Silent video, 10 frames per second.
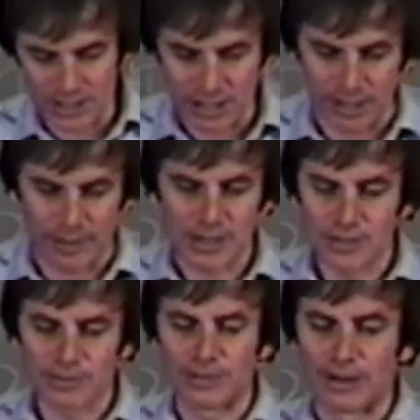
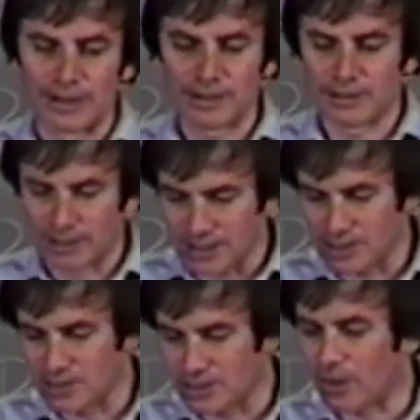Chariots of Fire, it's
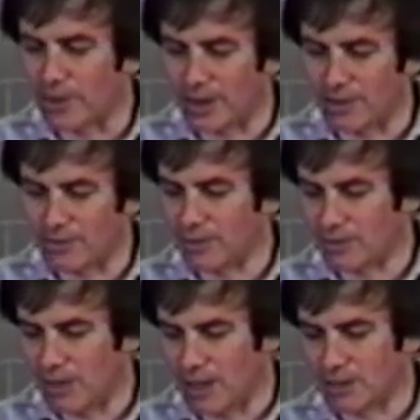a story of a
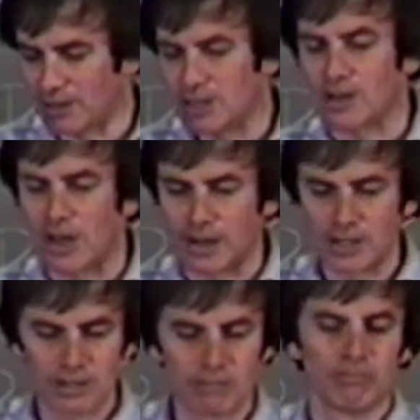young
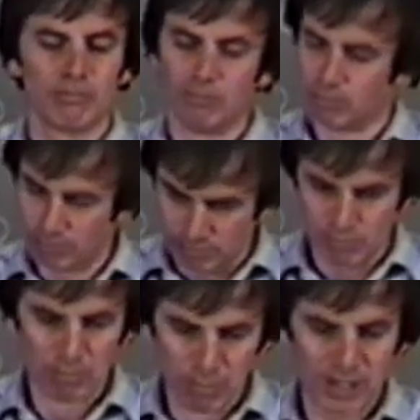Scottish
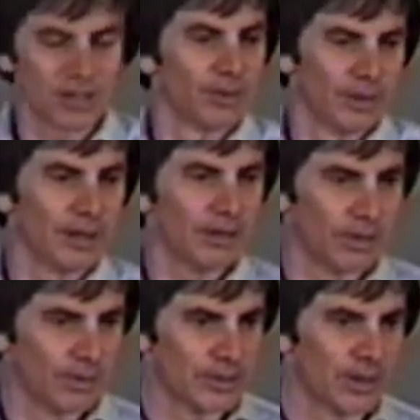missionary
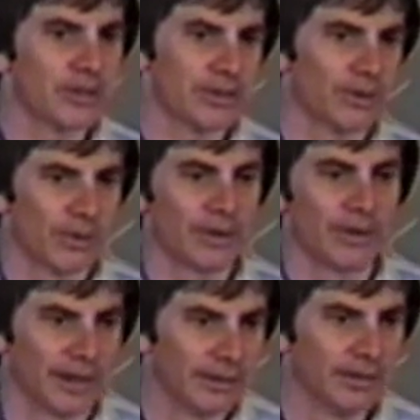who was also a great
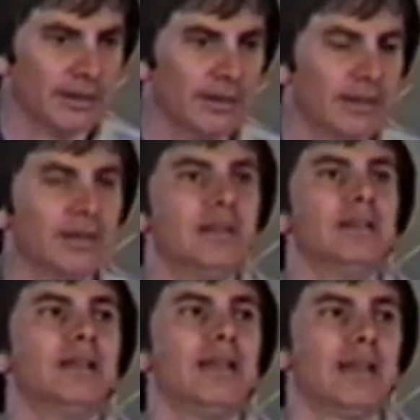runner.
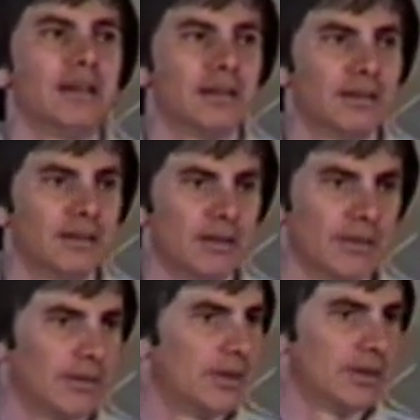And
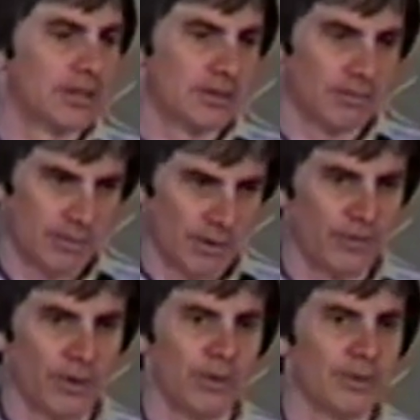the, this, the
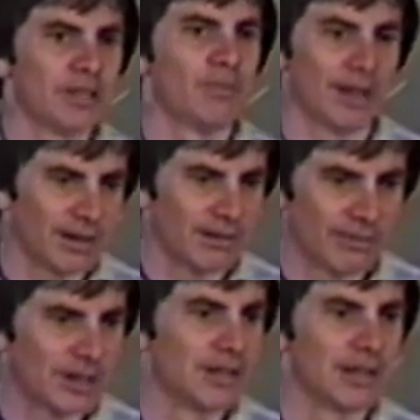film is about
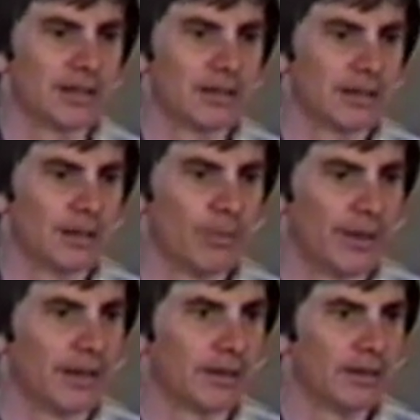convictions,
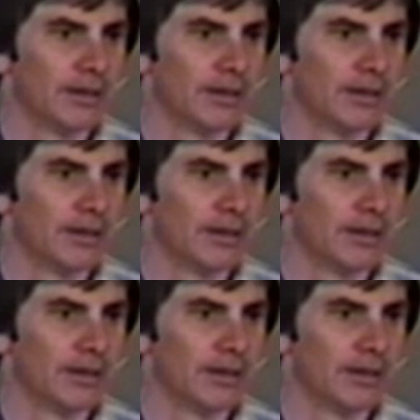about